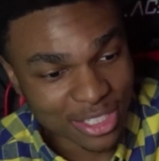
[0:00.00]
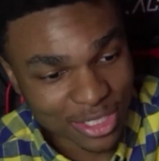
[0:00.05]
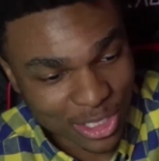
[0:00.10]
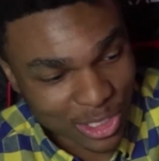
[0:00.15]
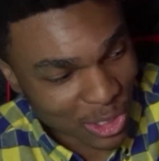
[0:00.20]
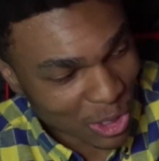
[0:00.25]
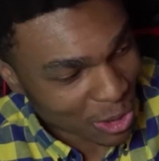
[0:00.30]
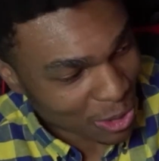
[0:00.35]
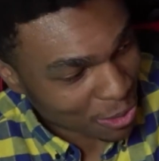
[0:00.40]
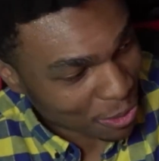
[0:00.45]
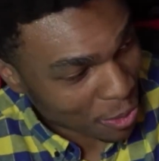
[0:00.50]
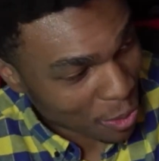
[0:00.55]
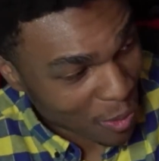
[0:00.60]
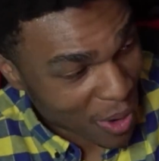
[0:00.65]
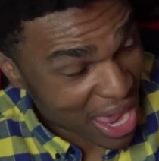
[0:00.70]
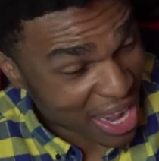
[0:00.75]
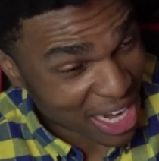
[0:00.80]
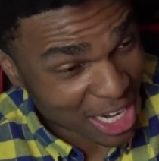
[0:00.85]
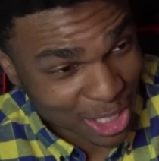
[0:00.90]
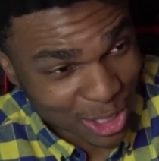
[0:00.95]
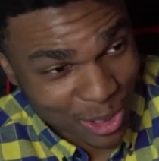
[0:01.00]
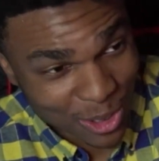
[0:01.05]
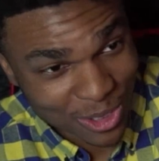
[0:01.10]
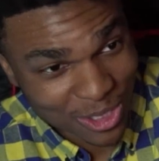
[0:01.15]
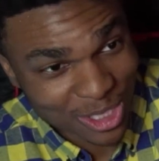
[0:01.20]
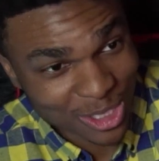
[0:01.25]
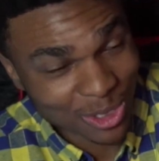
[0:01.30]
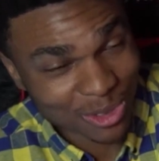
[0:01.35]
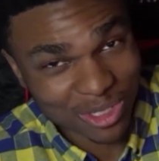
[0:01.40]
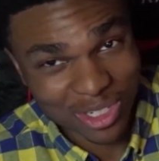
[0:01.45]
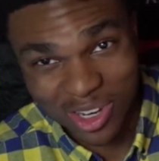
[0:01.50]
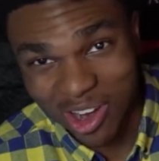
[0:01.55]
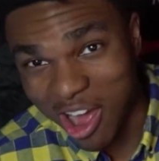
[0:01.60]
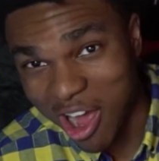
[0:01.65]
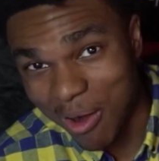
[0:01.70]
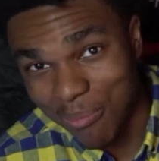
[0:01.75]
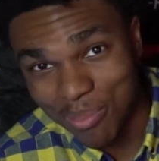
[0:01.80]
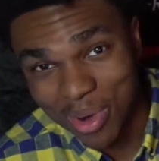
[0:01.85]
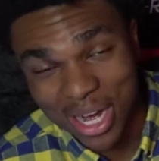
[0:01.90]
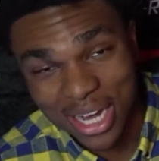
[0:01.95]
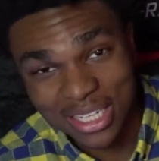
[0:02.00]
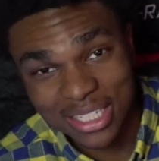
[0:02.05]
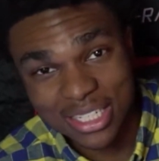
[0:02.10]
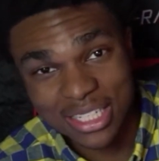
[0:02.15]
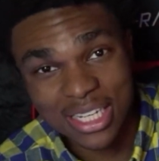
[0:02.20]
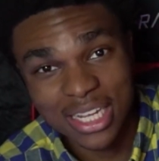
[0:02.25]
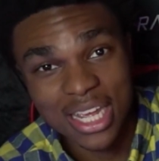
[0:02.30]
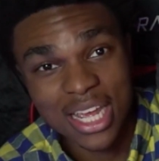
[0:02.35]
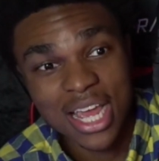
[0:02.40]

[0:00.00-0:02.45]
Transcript: were waiting those long months.